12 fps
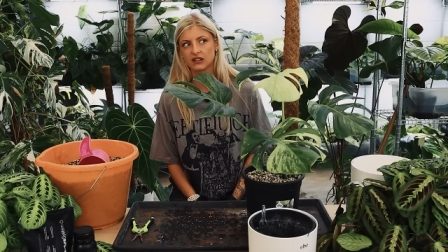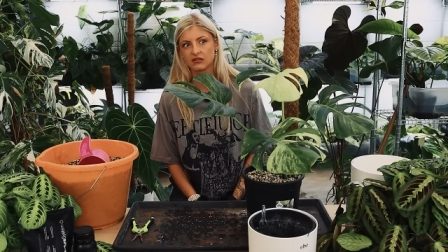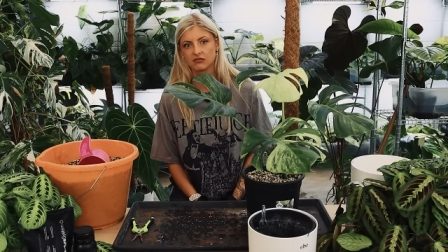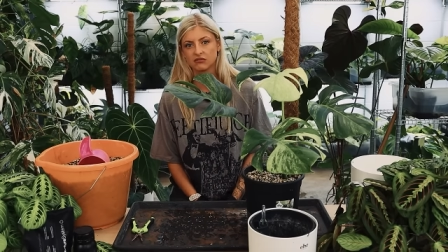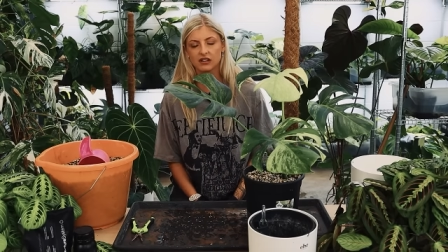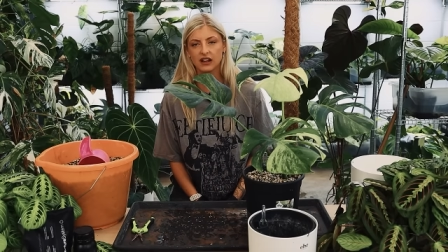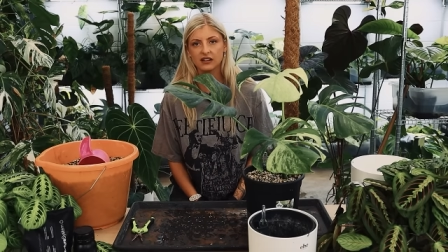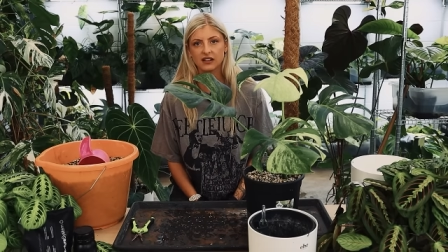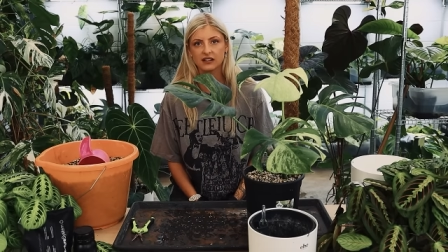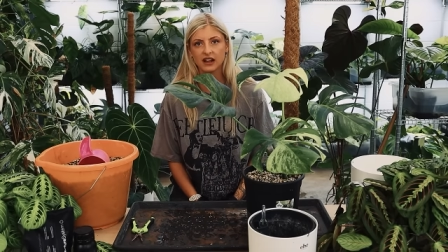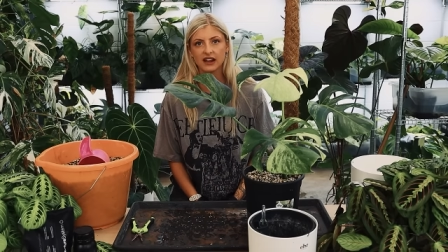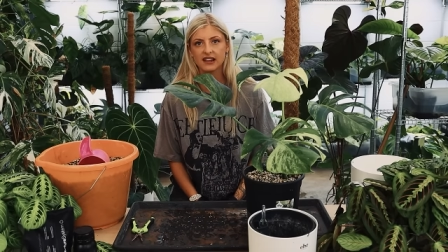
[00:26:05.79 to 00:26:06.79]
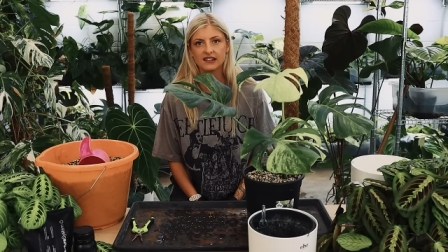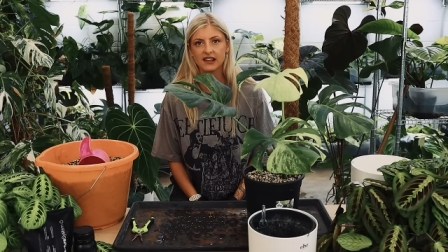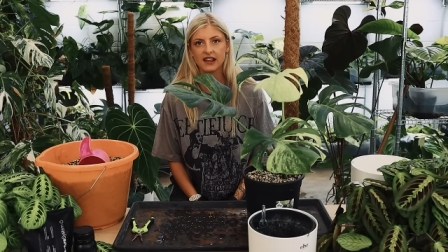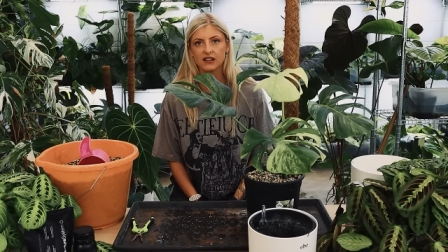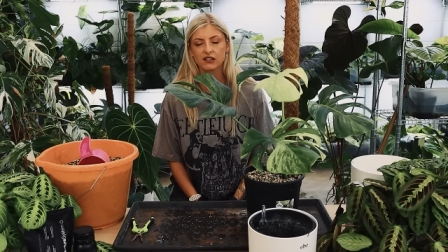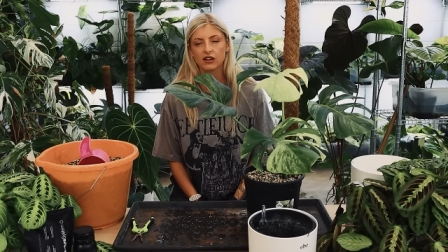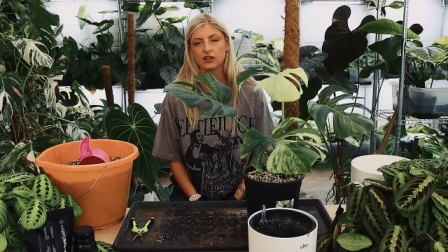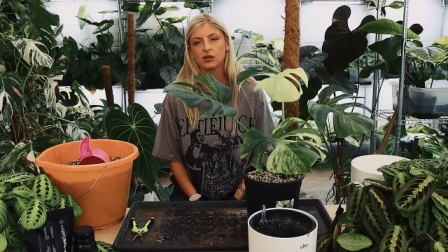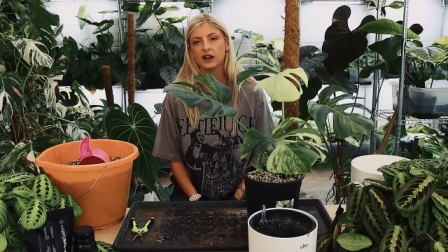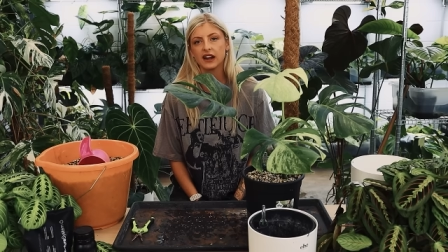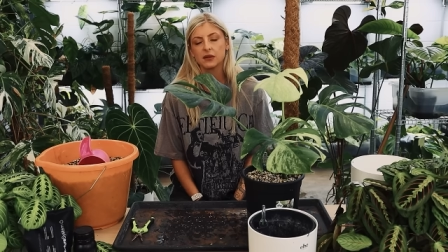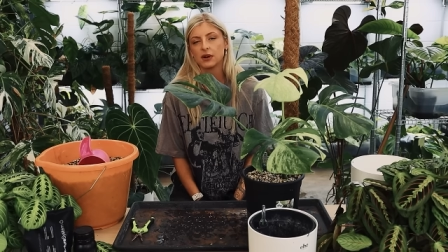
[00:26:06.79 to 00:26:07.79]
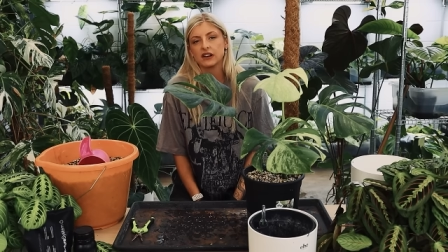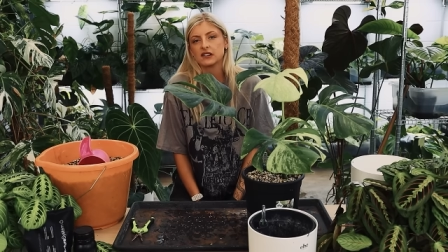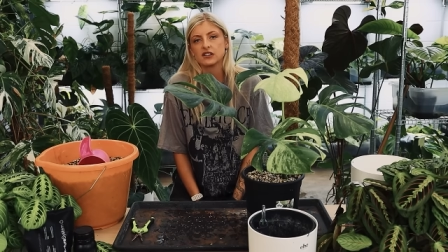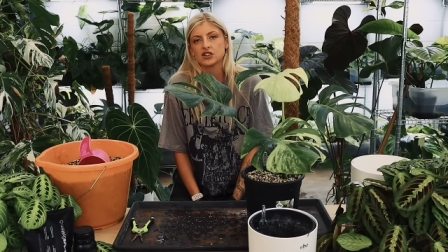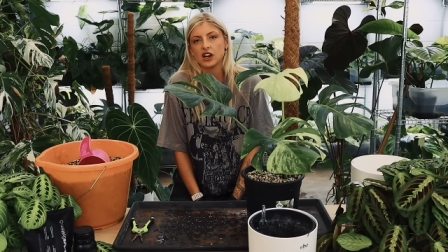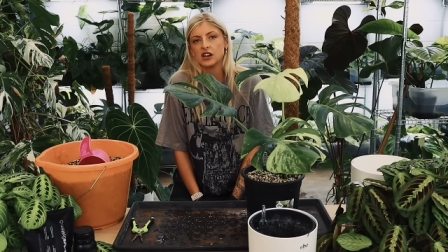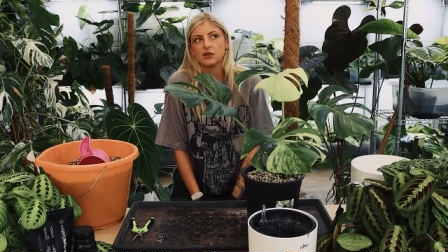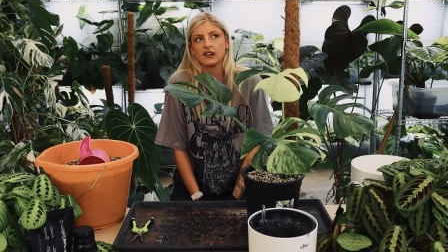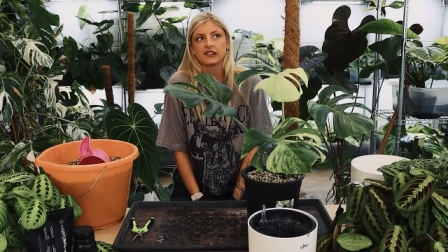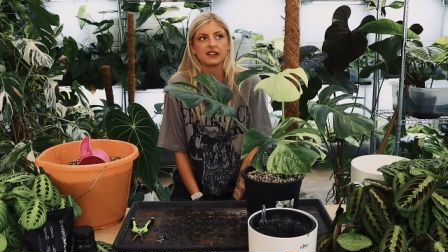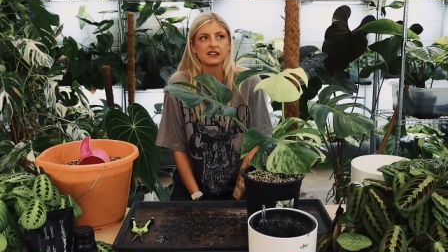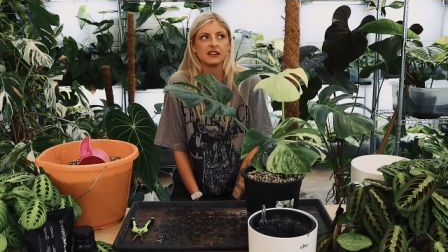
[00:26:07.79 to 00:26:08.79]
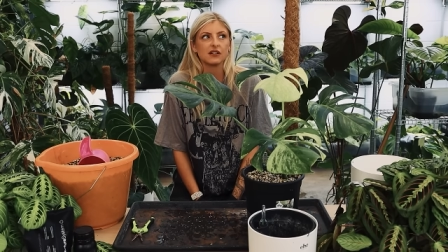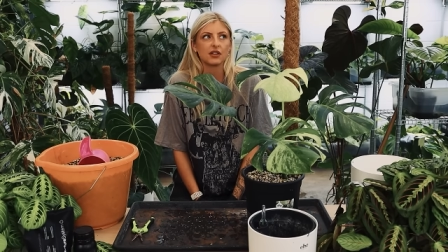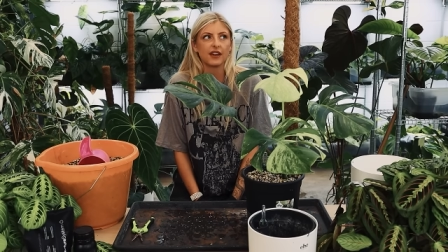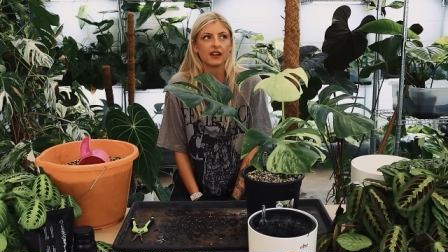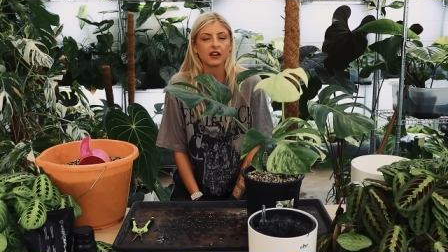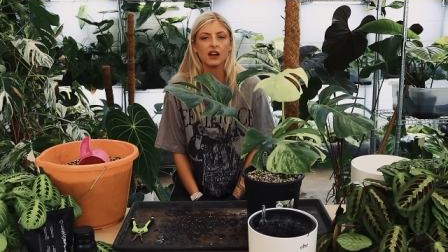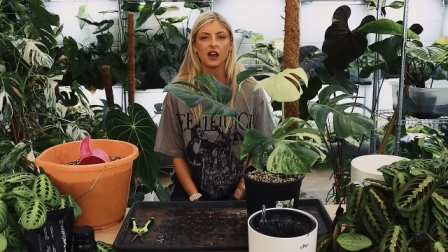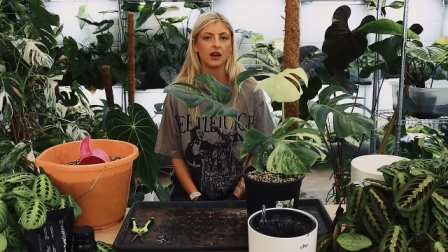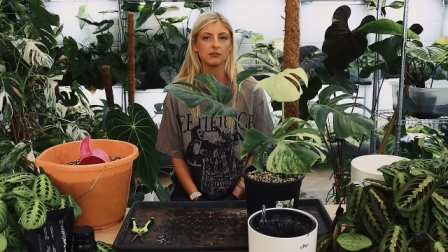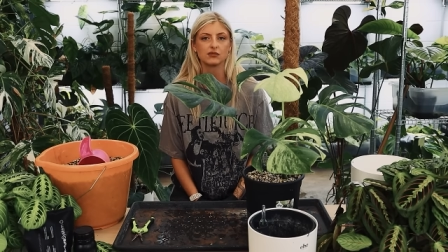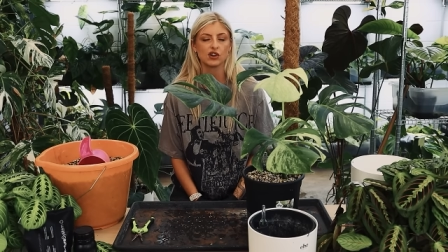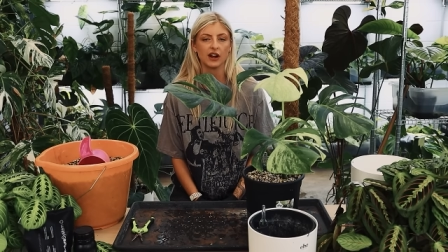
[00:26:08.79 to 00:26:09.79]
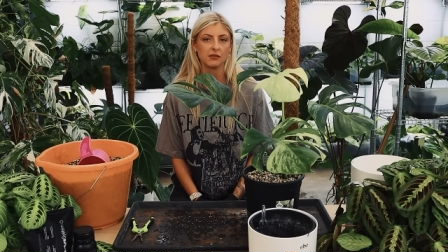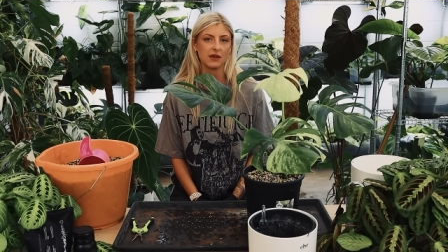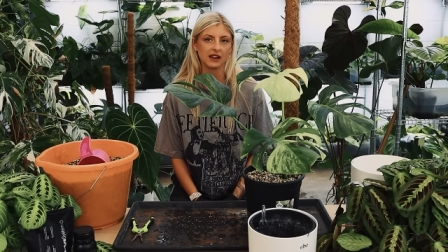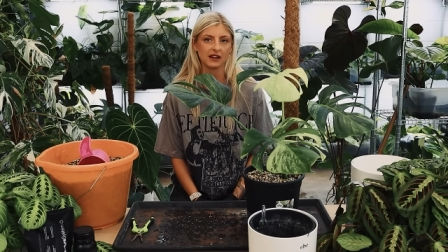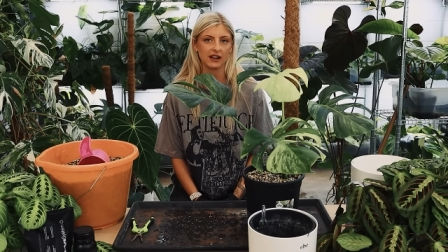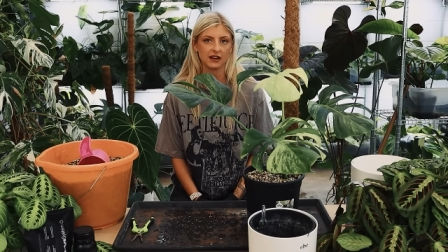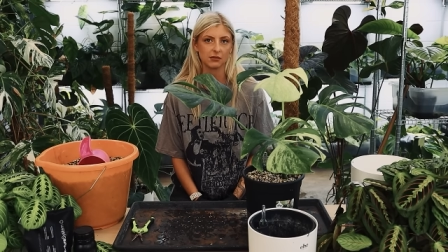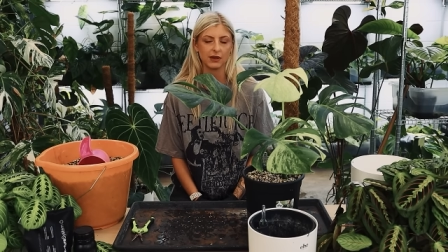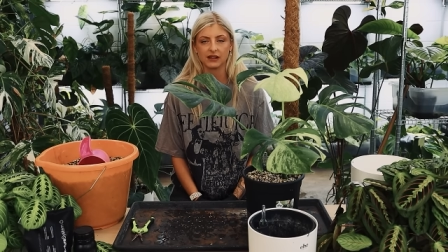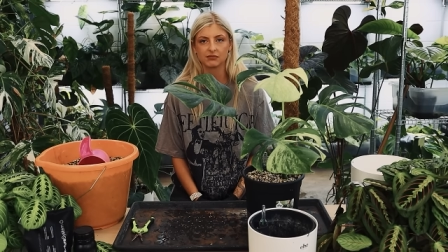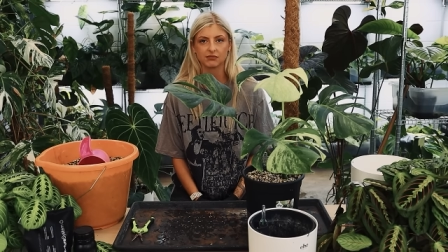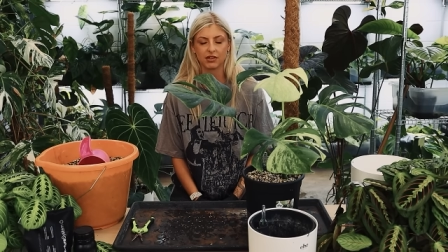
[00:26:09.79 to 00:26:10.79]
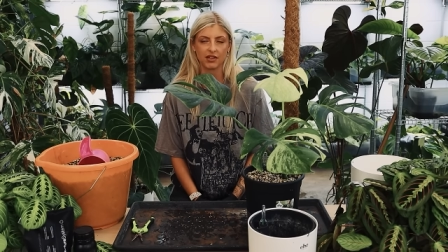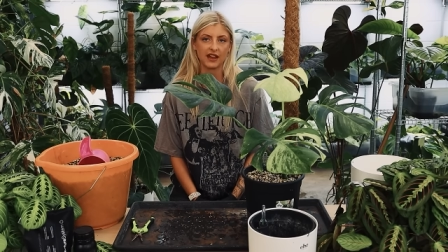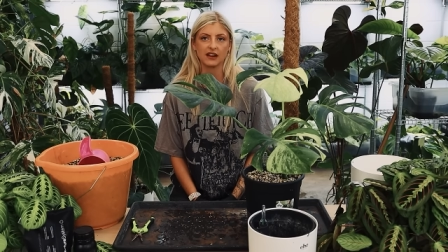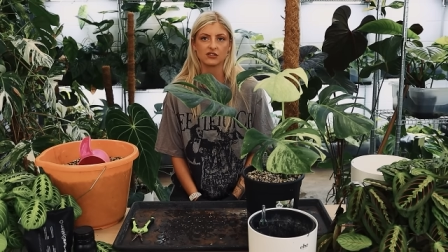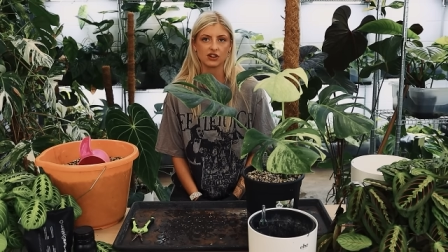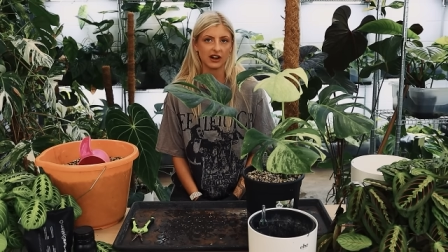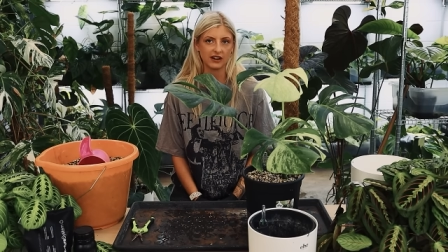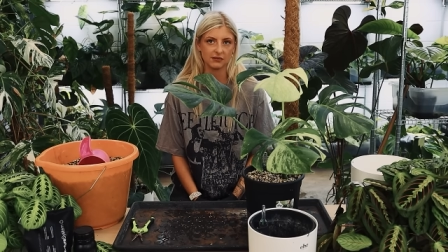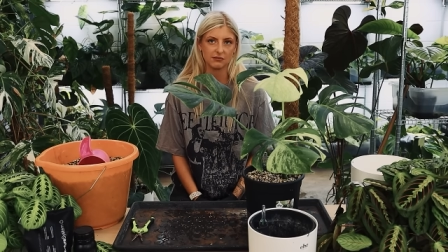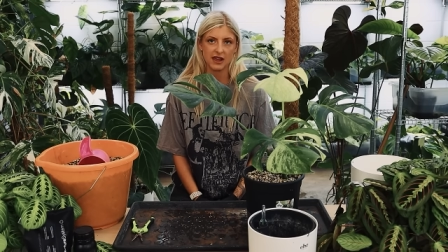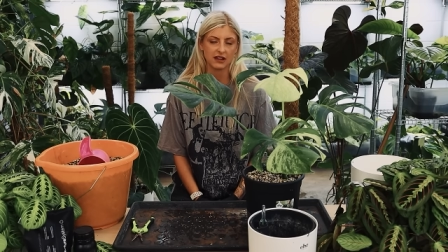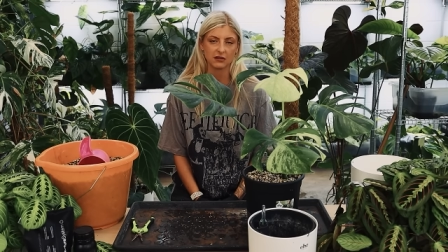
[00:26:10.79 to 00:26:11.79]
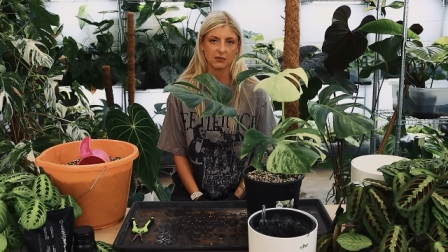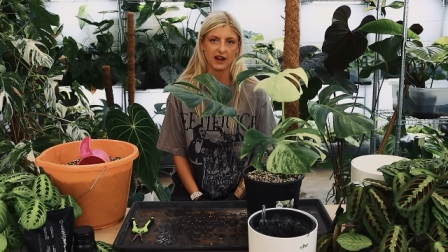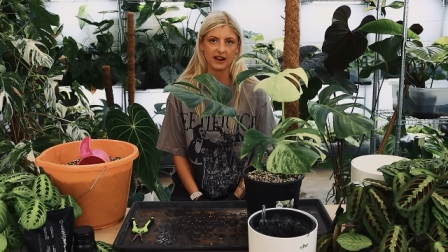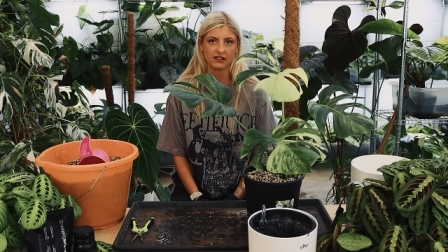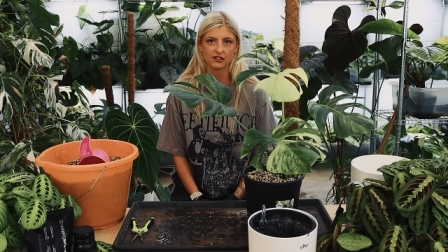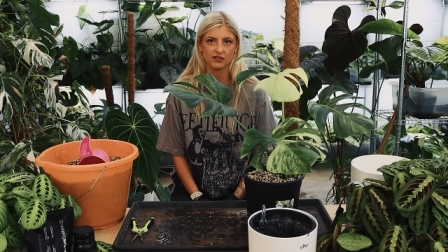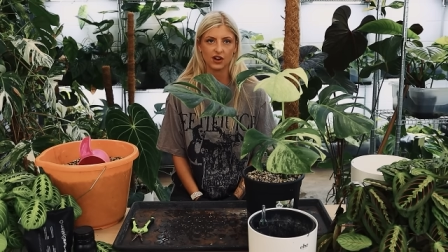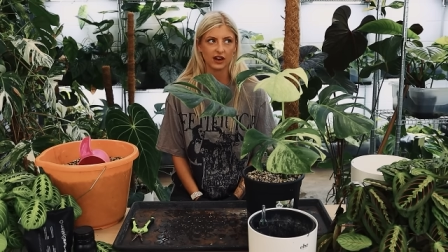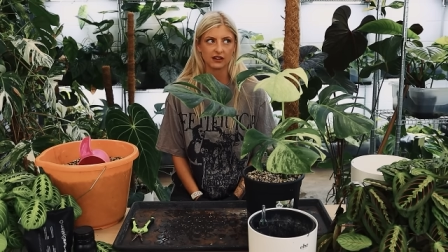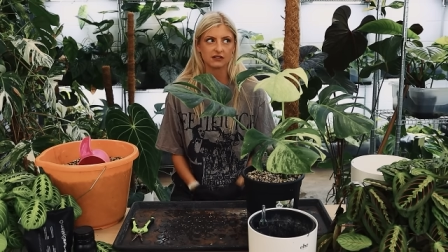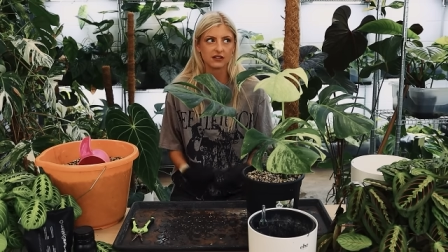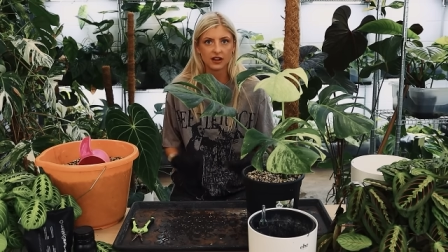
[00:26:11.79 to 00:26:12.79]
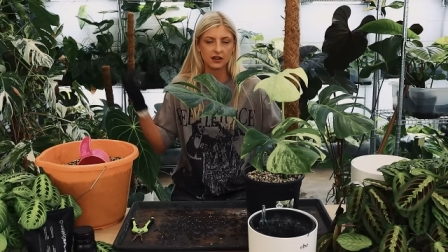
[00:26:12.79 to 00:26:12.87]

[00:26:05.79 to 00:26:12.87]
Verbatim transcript: And that, that, that is it. So I don't want anybody to genuinely sit here and think I'm trying to make like a big thing and trying to make them the next fucking